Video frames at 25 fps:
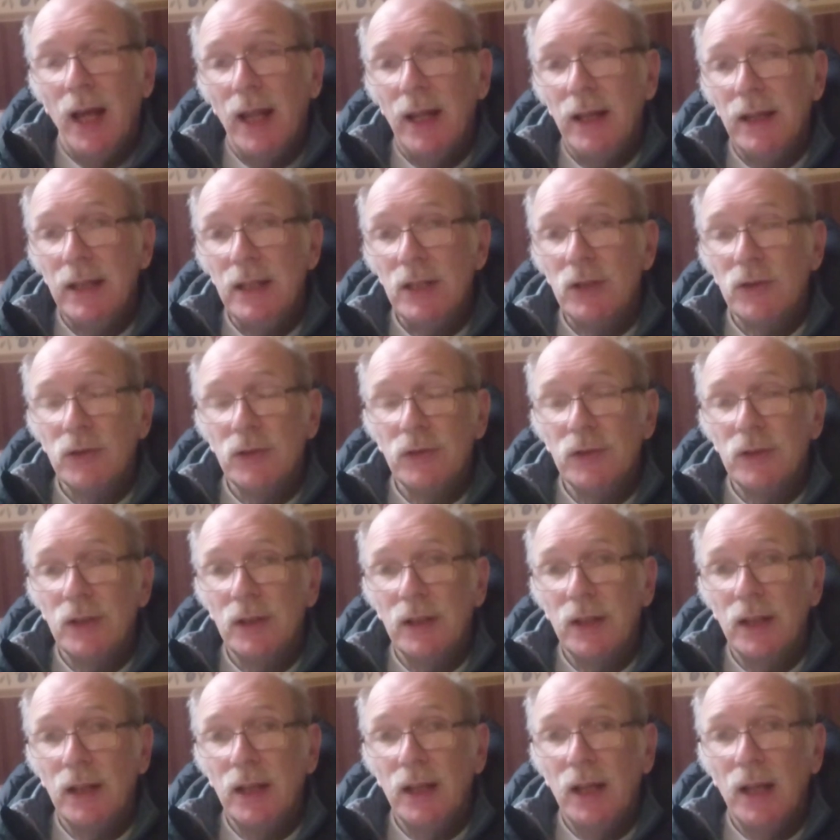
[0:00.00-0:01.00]
And
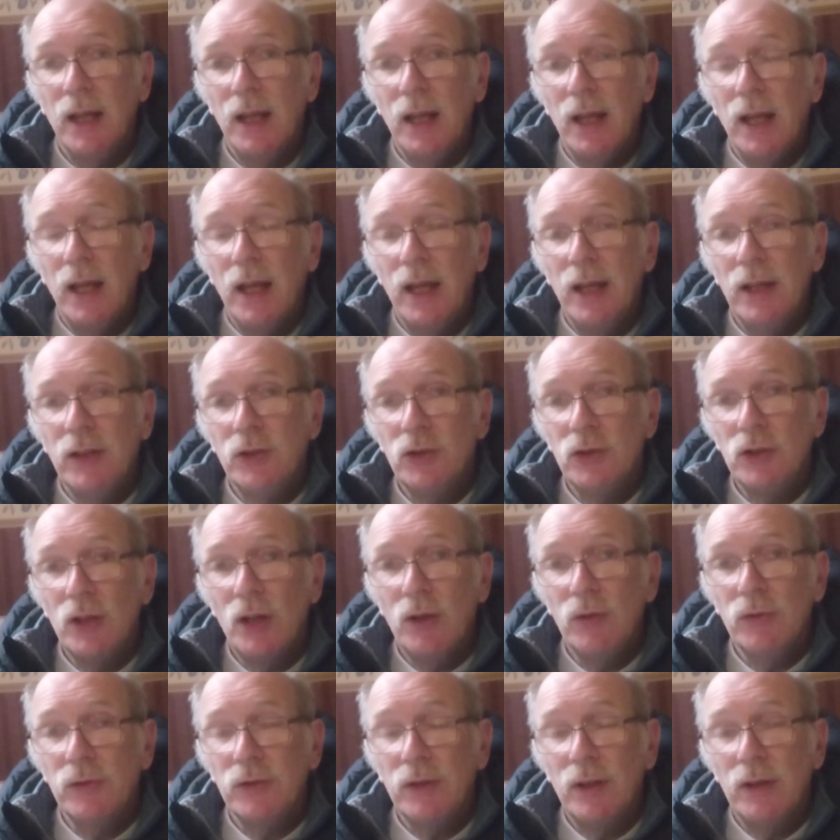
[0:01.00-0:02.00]
interestingly, it
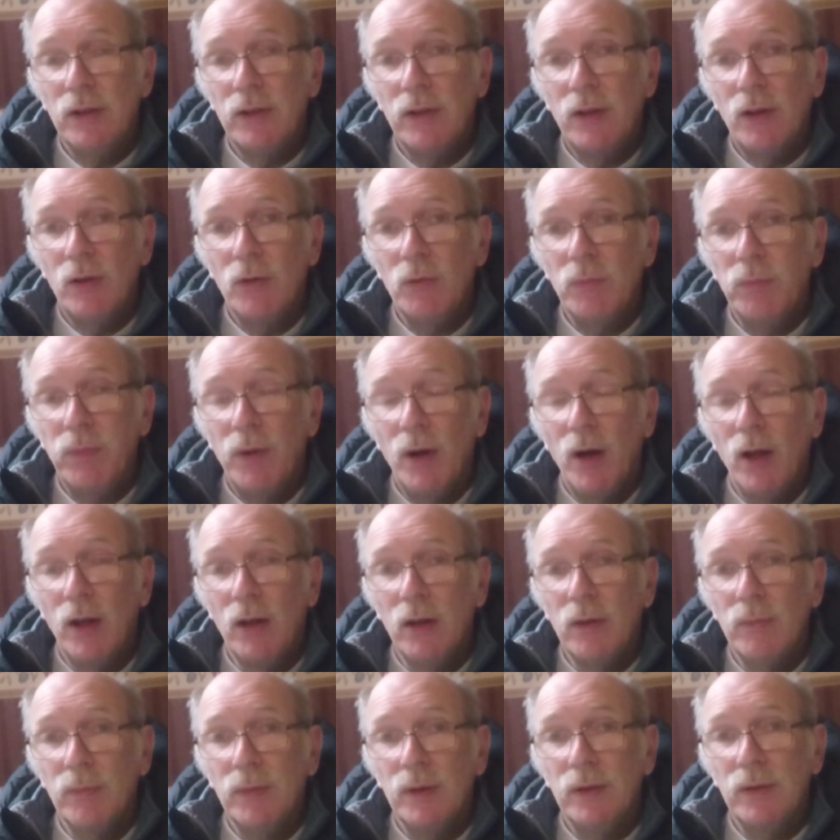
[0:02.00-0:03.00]
shows that though
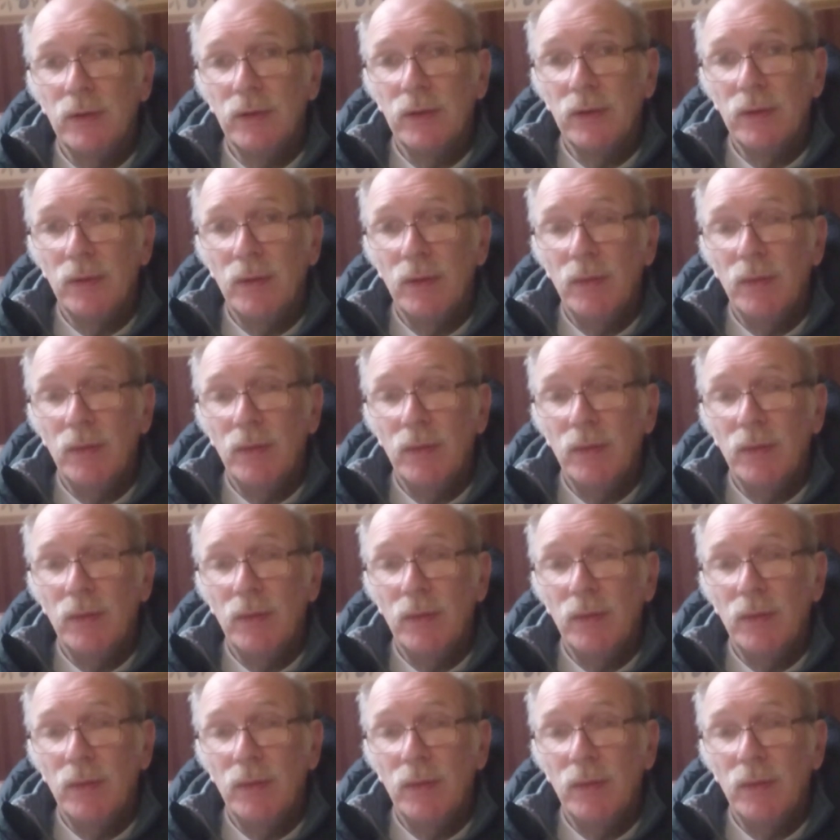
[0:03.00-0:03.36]
Parliament